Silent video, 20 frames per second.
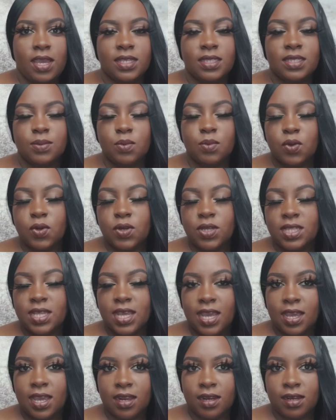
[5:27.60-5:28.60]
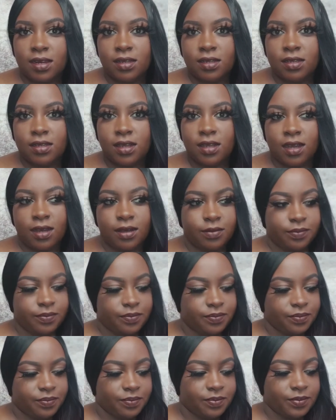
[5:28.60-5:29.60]
it's more than,
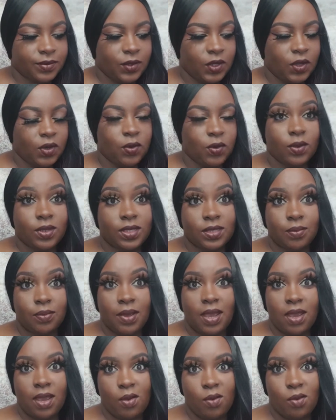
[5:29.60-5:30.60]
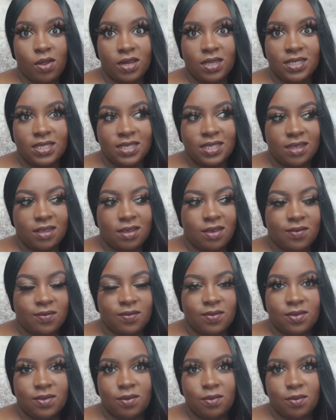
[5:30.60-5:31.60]
um, you know, it's a better quality
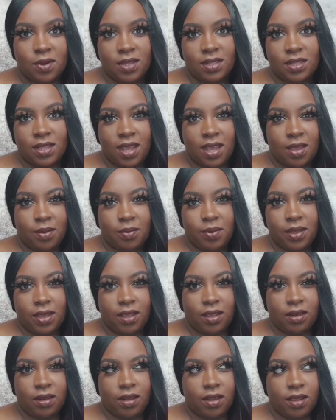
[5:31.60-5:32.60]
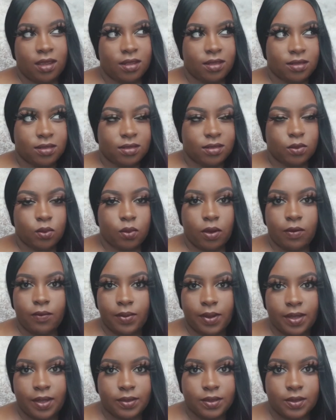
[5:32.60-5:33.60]
of the one that I paid like
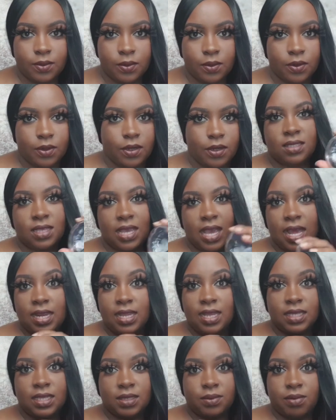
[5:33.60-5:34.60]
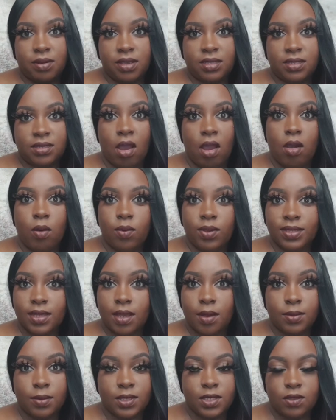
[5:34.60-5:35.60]
12 pounds for. AliExpress always
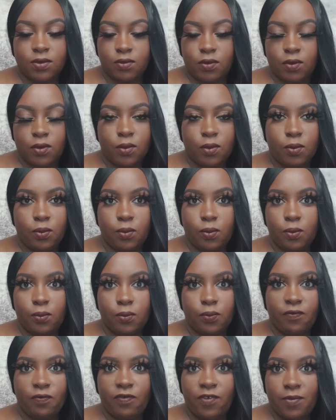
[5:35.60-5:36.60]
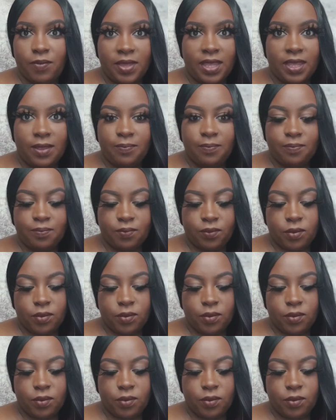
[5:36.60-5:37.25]
comes through for me